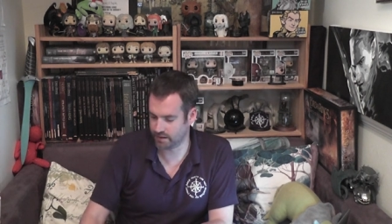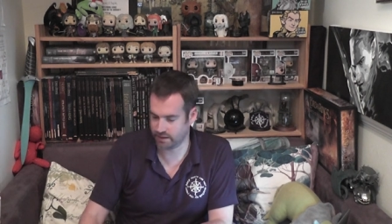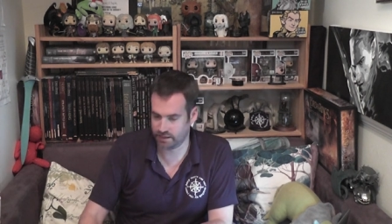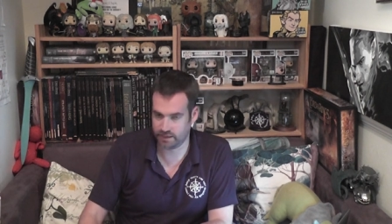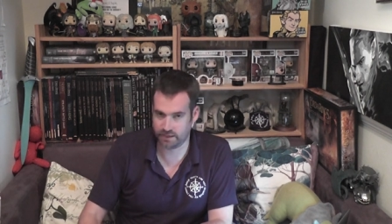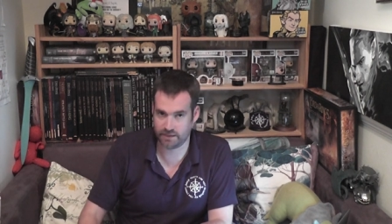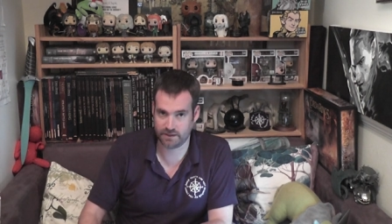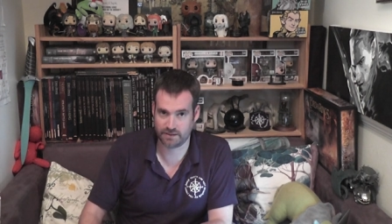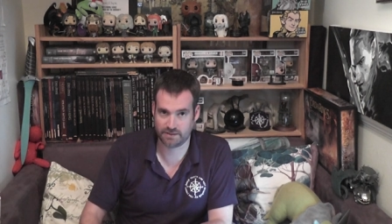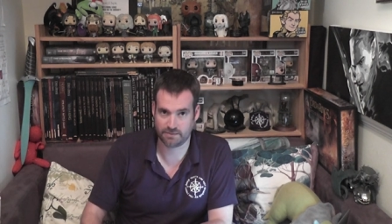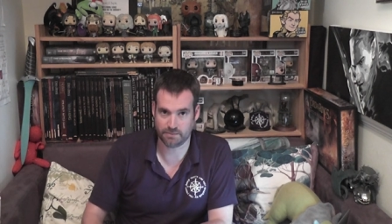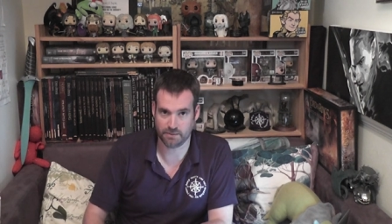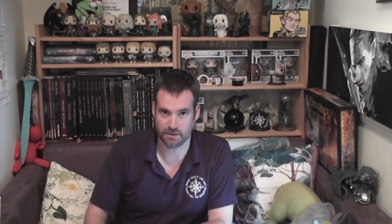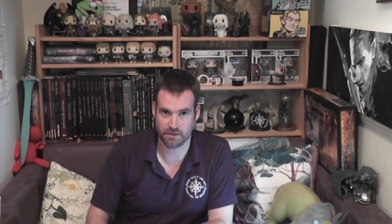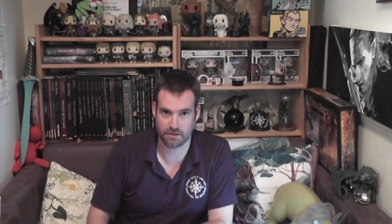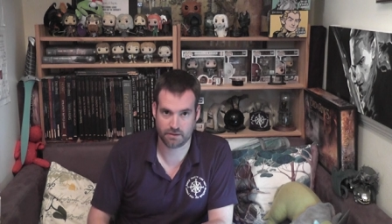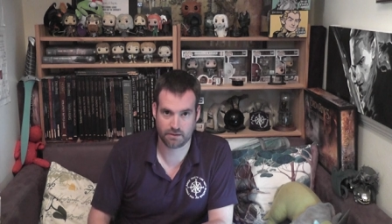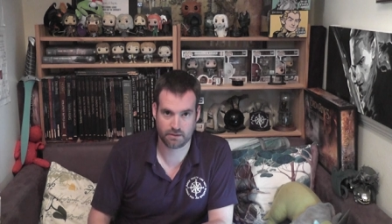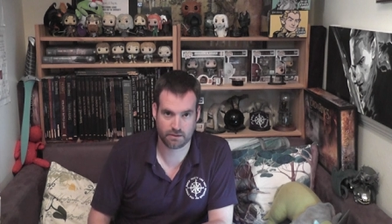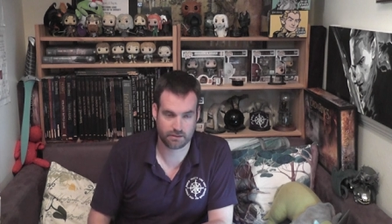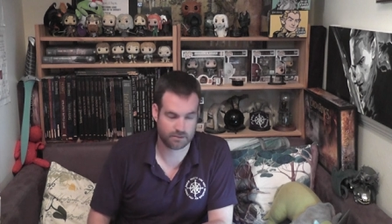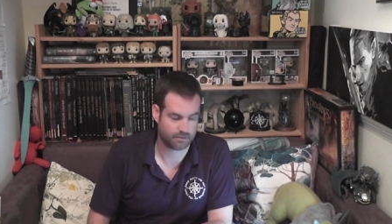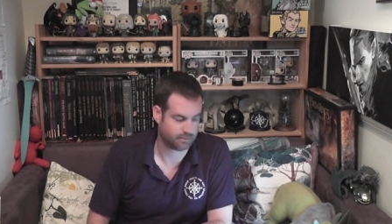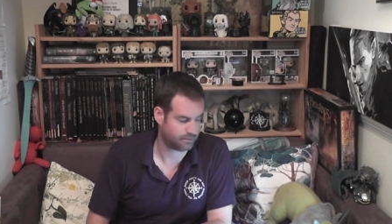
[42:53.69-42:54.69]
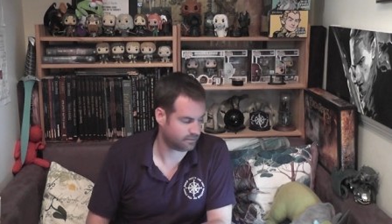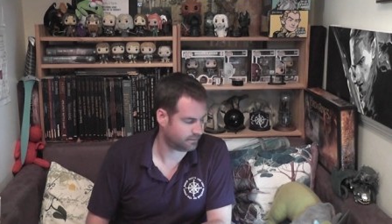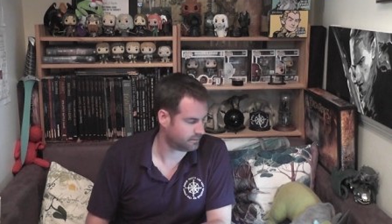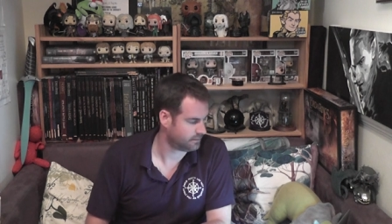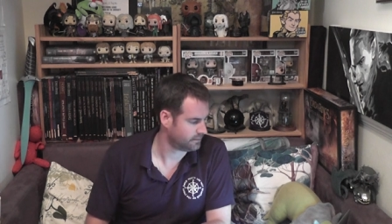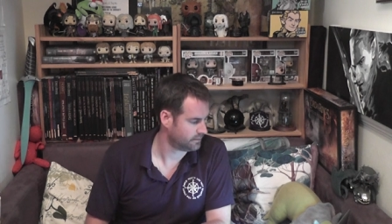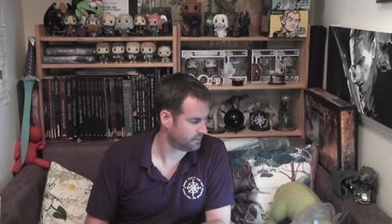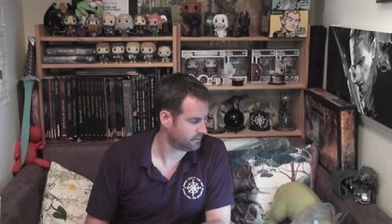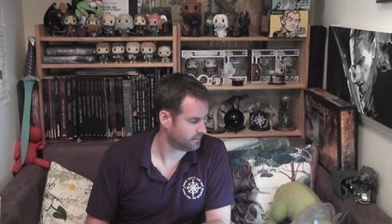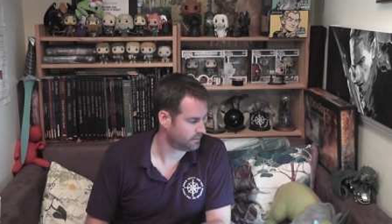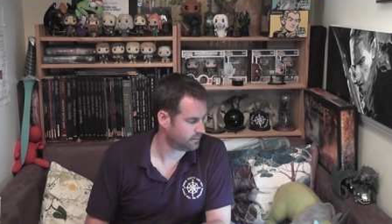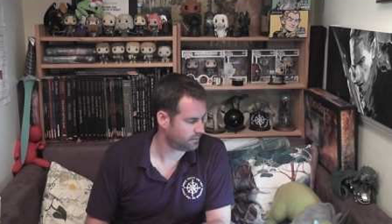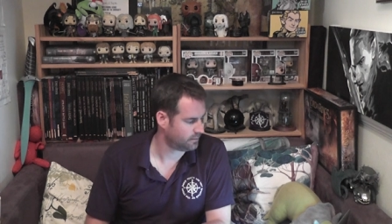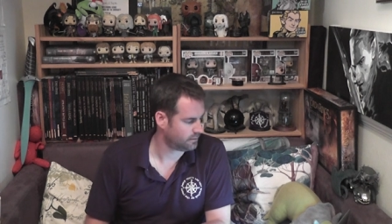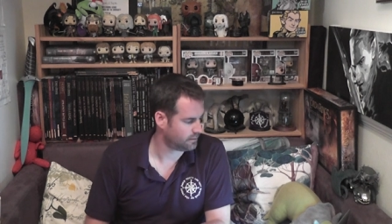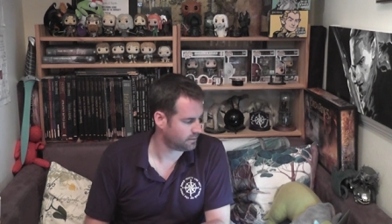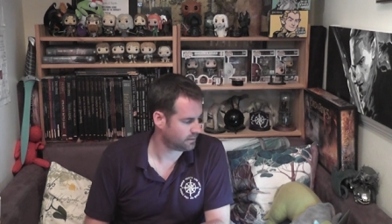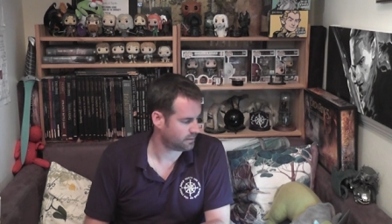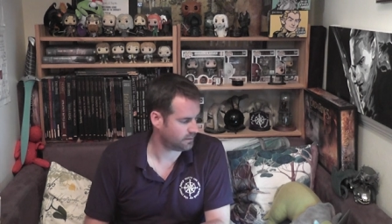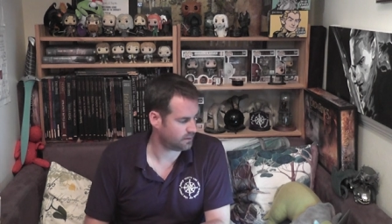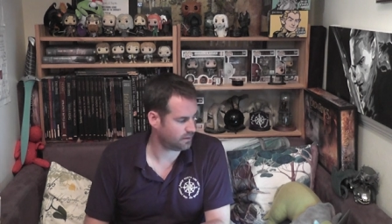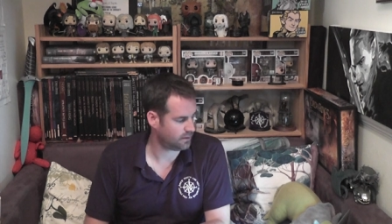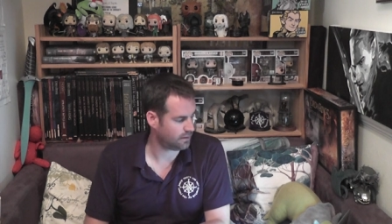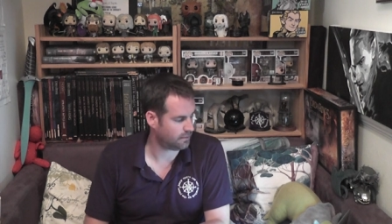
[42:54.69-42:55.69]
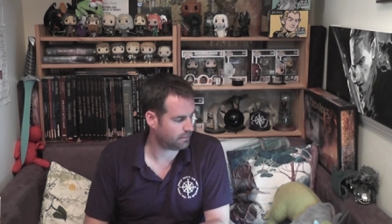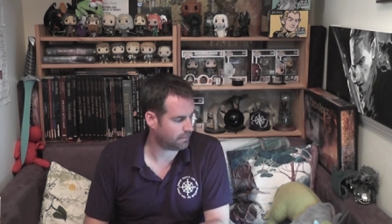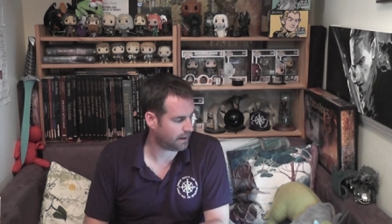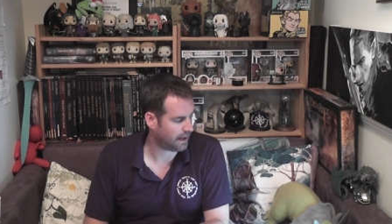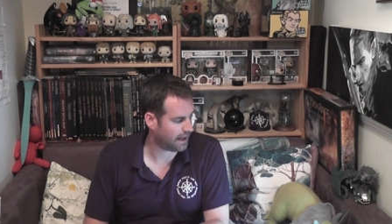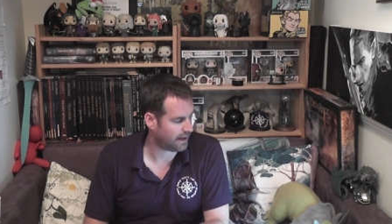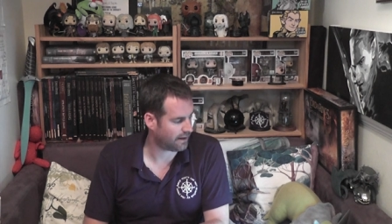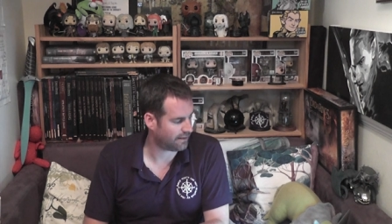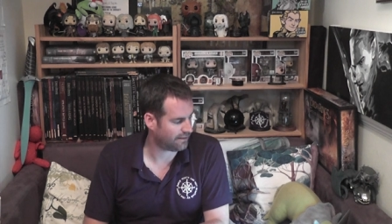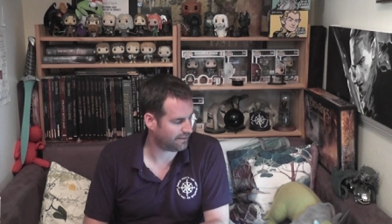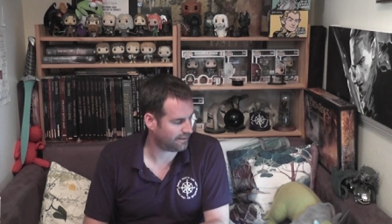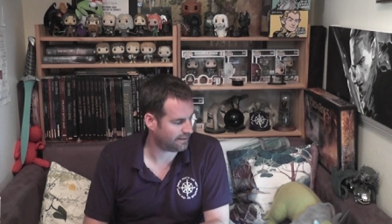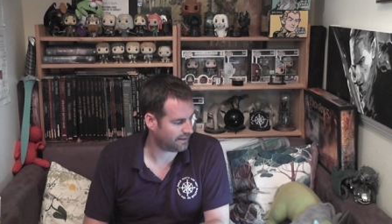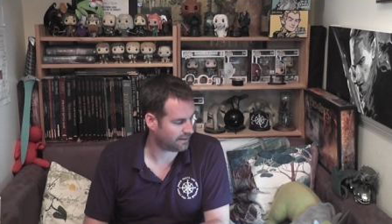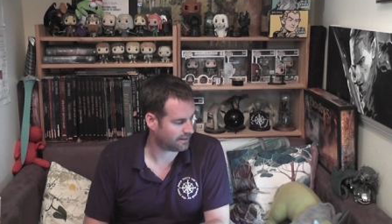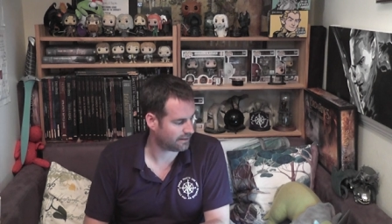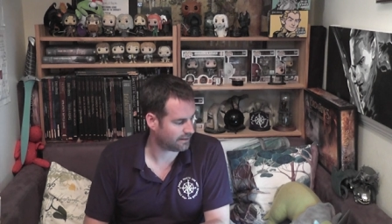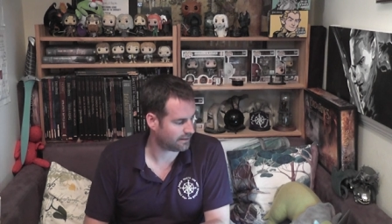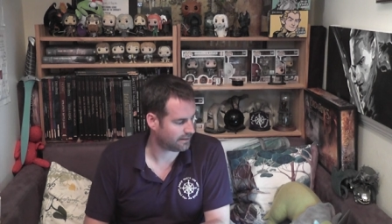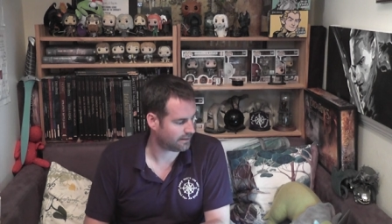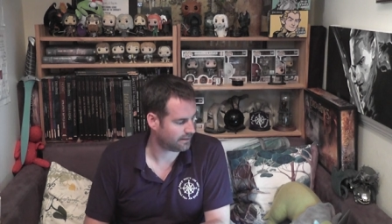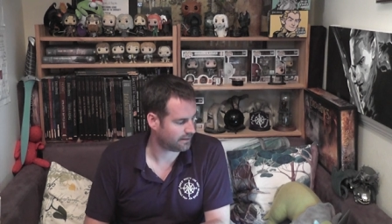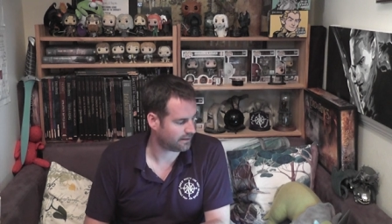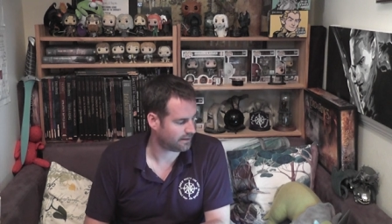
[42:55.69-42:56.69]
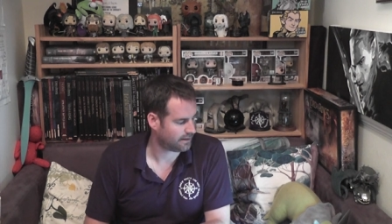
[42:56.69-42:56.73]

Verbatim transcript: this month, if we do the bad first,